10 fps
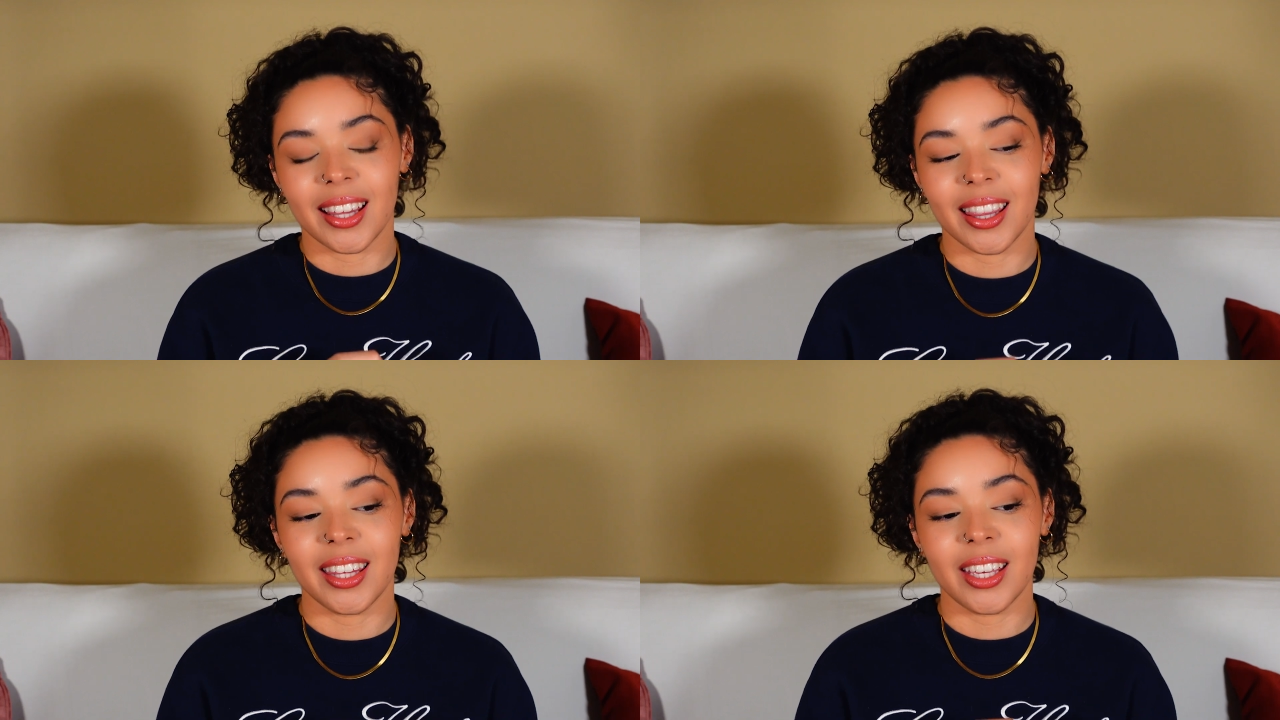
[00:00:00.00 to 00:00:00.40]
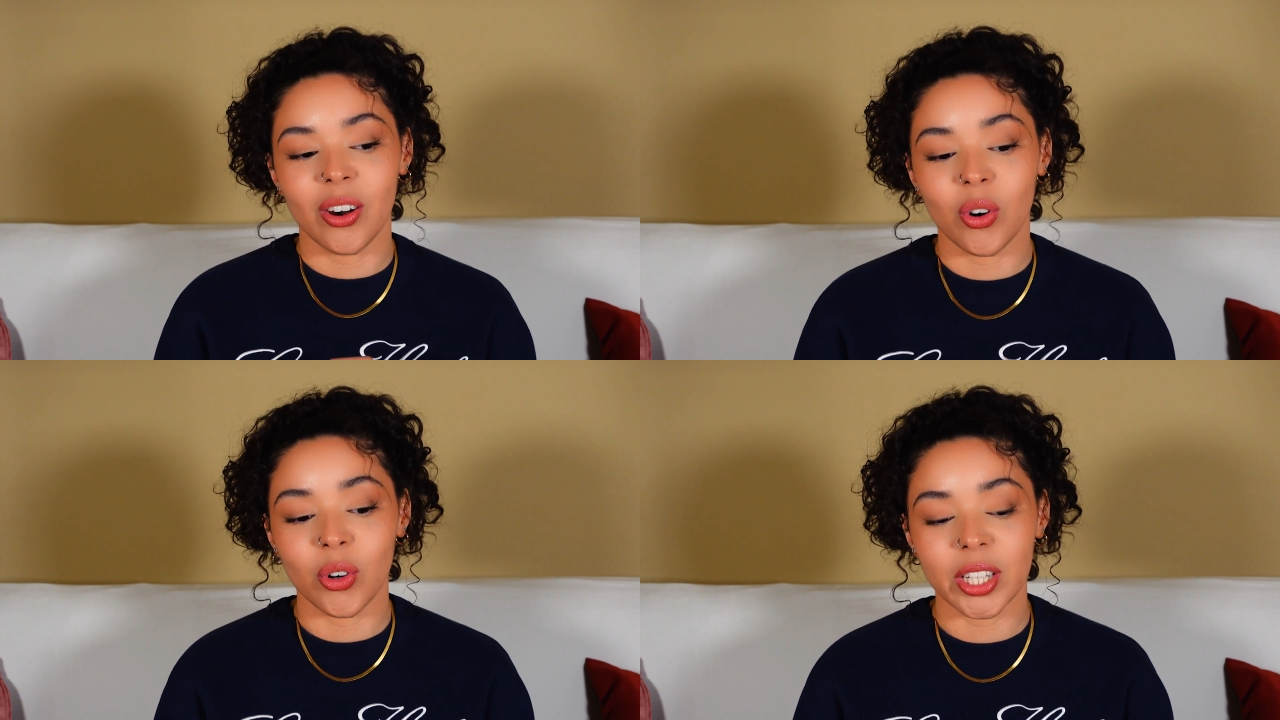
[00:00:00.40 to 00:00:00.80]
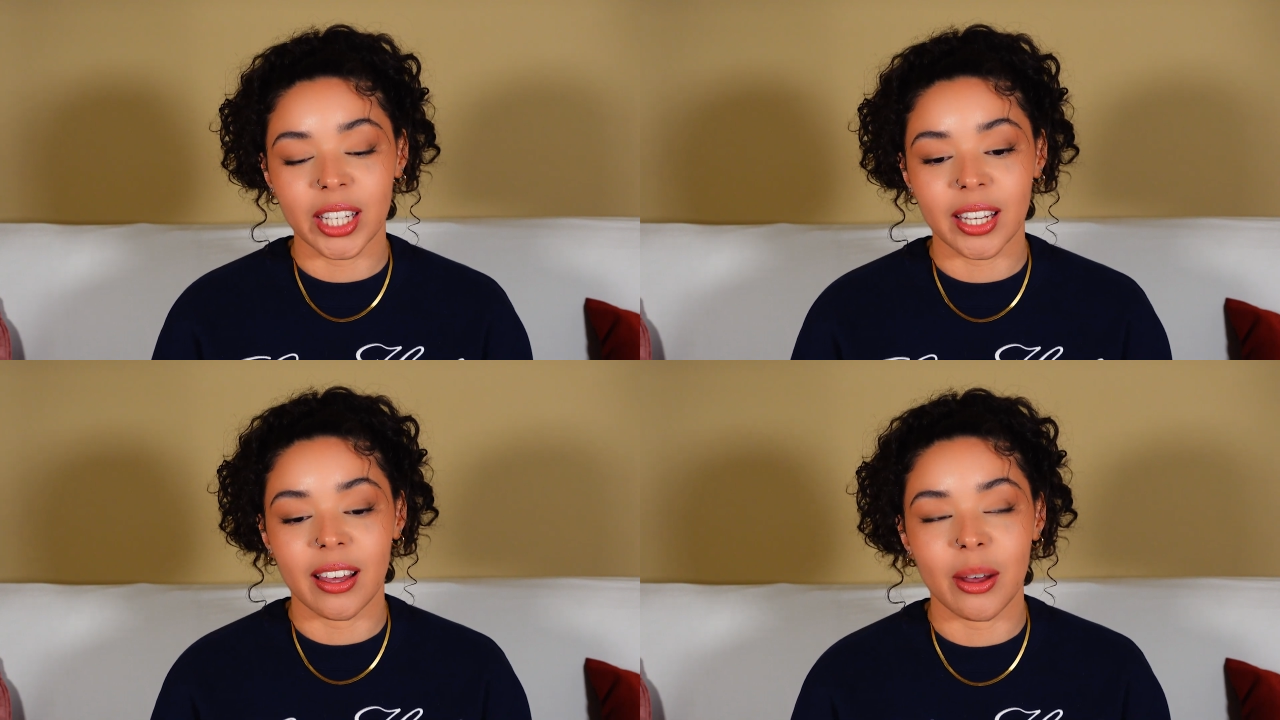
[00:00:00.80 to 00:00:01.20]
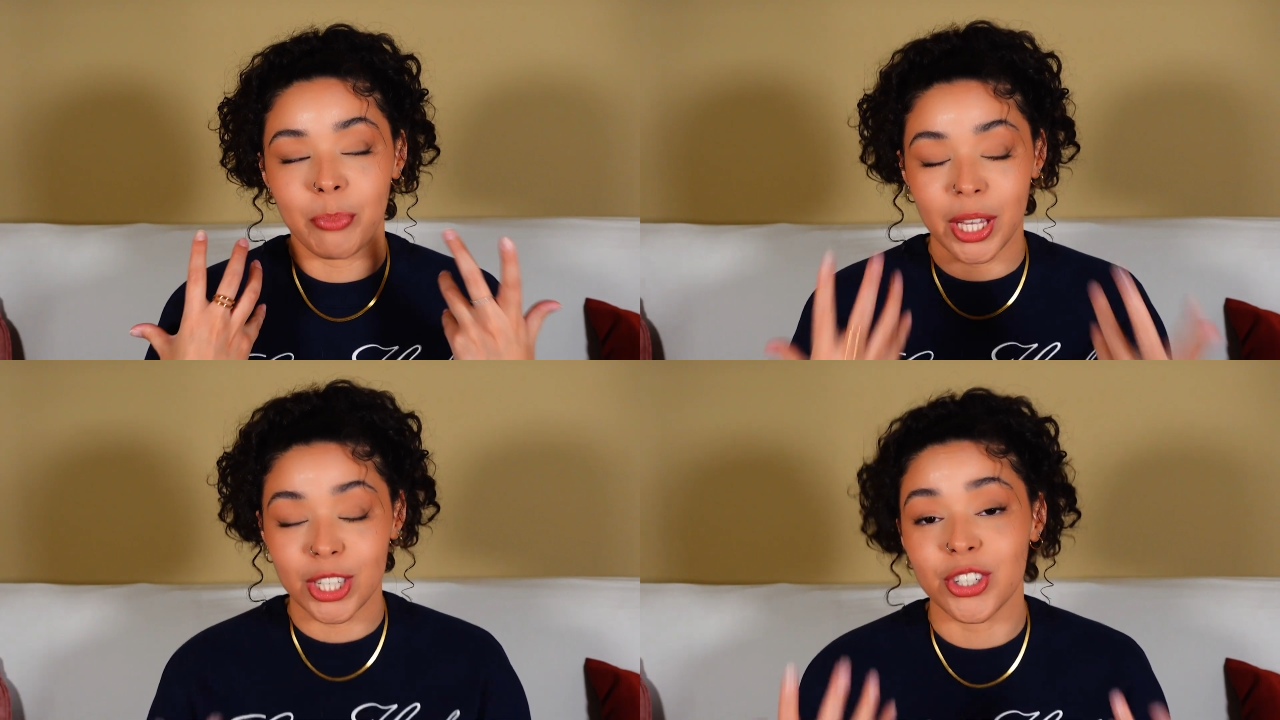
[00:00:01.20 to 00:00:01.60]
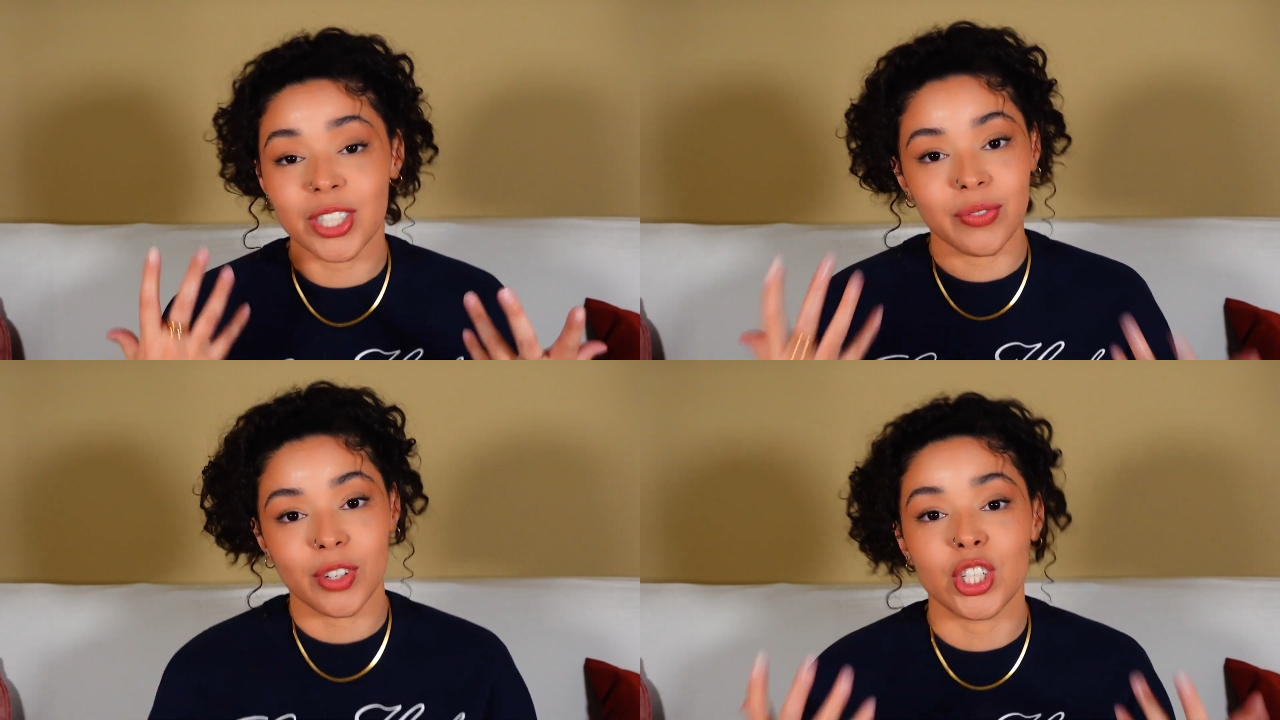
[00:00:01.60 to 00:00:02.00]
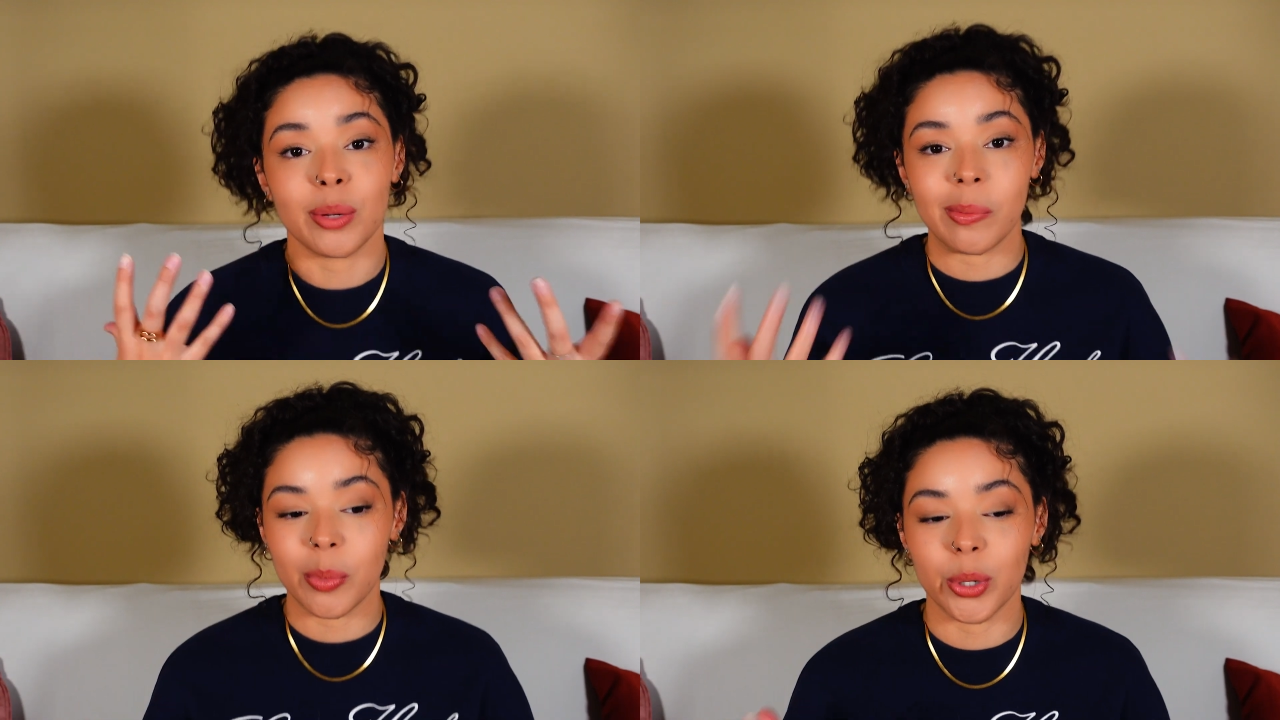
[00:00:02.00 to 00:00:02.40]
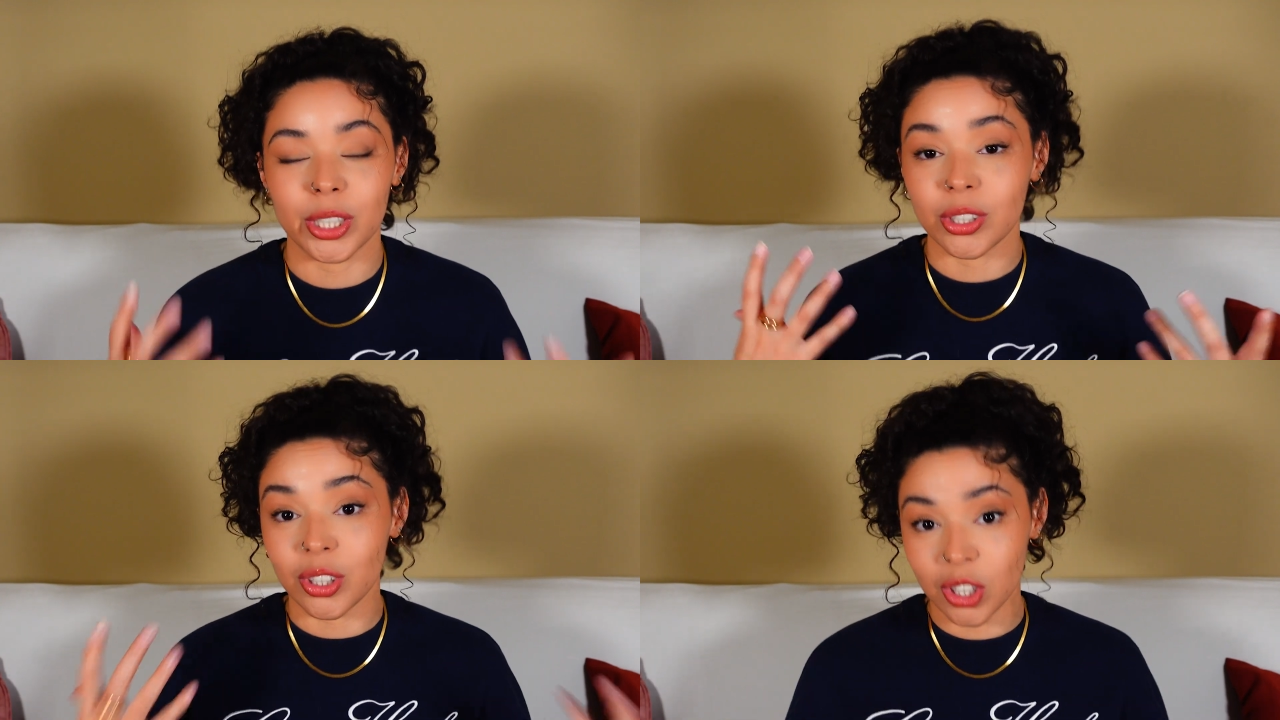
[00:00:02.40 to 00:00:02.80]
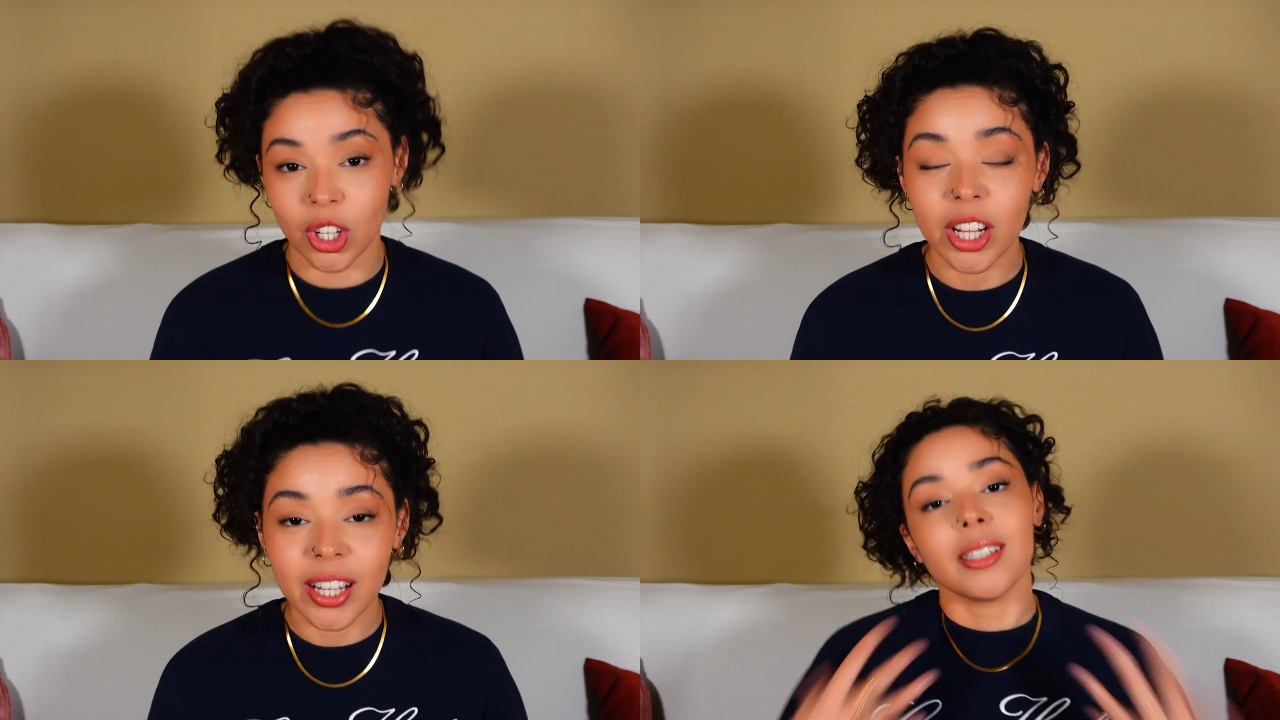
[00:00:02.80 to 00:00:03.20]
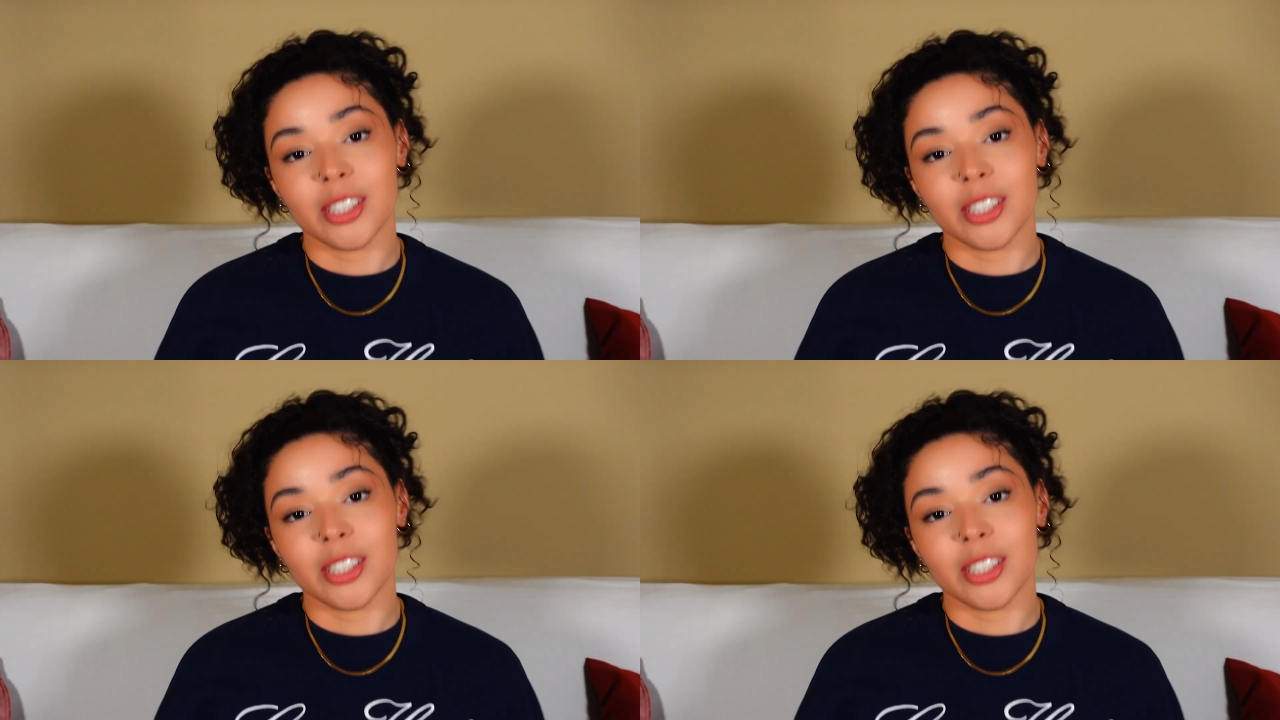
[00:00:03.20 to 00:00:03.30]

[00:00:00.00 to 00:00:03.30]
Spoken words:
the whole like Pinterest vision board look.